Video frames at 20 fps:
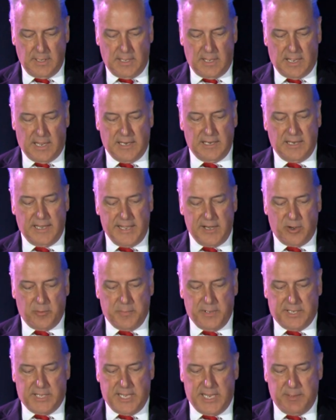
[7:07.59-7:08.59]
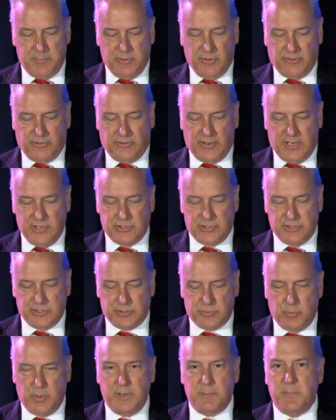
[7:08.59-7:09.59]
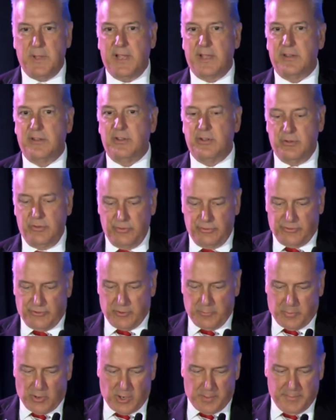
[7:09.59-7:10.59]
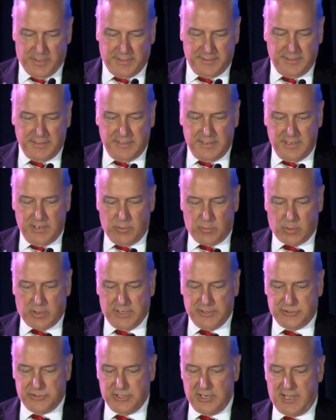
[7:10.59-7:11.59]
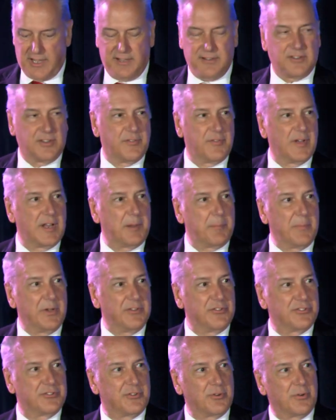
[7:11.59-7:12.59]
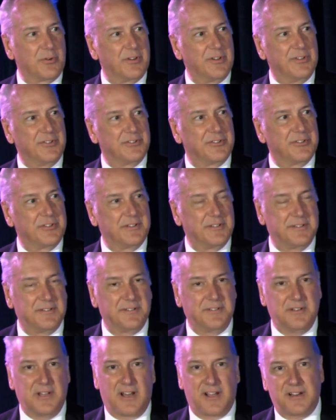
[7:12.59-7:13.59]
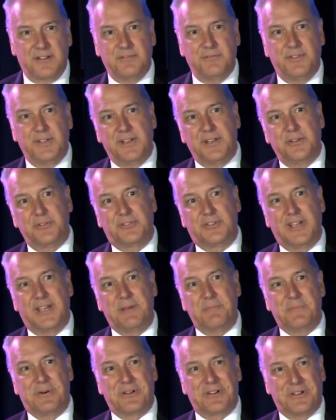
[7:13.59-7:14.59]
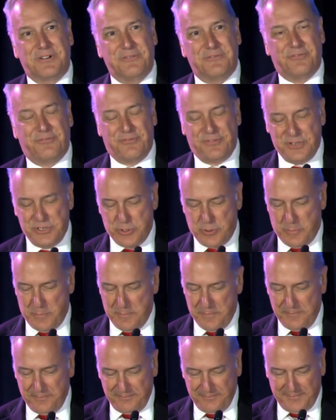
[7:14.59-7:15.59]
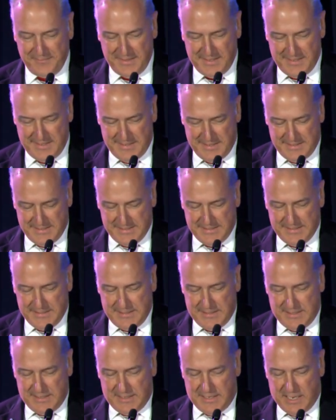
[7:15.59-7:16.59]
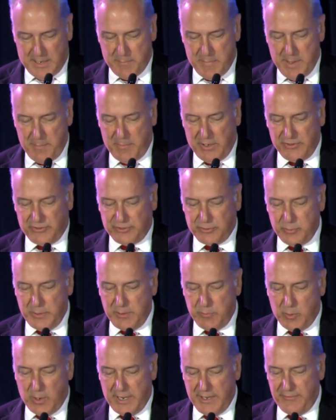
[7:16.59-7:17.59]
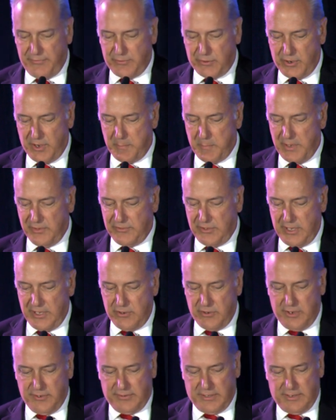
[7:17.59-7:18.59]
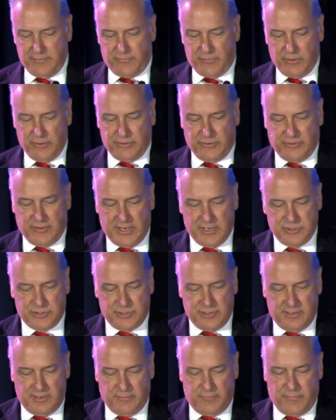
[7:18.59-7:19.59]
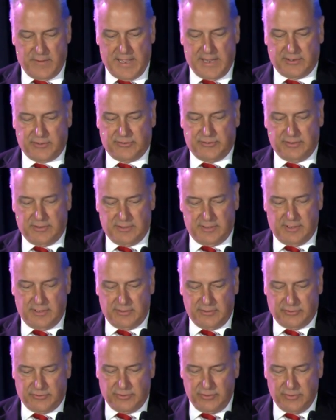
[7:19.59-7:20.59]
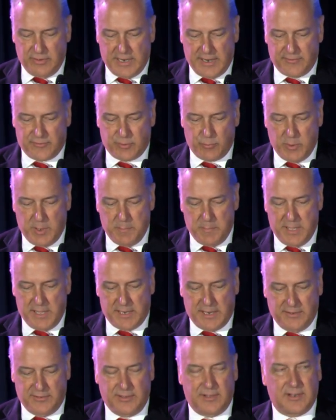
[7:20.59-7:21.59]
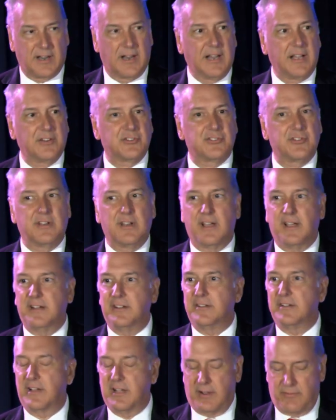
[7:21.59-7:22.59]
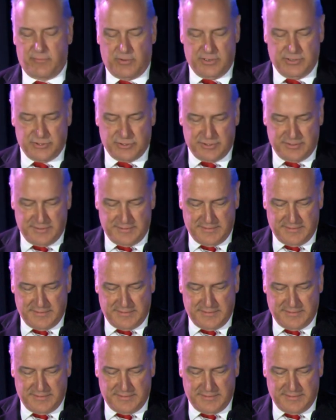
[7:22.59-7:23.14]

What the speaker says: I later became the station's one-man news department, where I shot and developed my stories, not on videotape, but on film. I met my sweet wife during my tenure at that first station. In fact, soon after we met, I did election night coverage.